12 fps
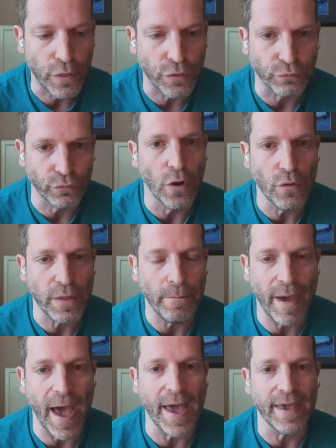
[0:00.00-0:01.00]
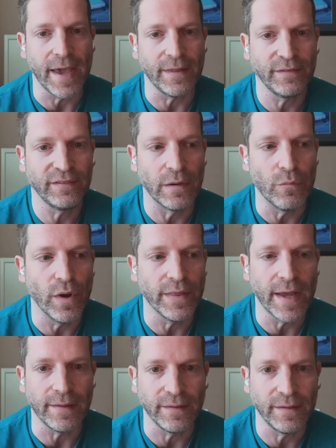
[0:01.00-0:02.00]
throw the bag at someone
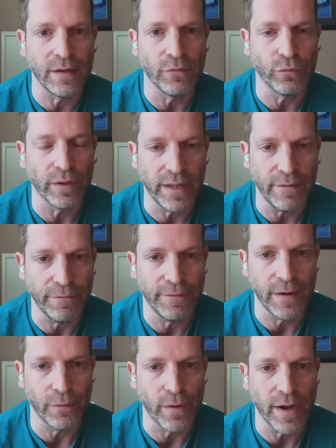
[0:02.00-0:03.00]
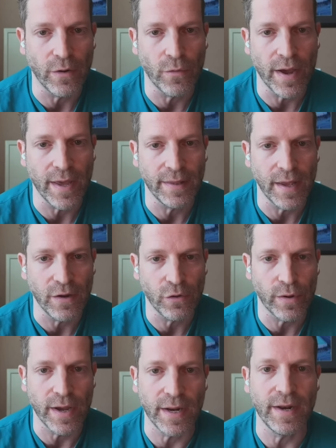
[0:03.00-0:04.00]
that didn't really fit right away and then
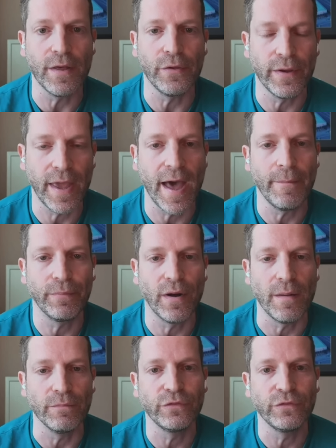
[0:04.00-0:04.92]
create another cap problem.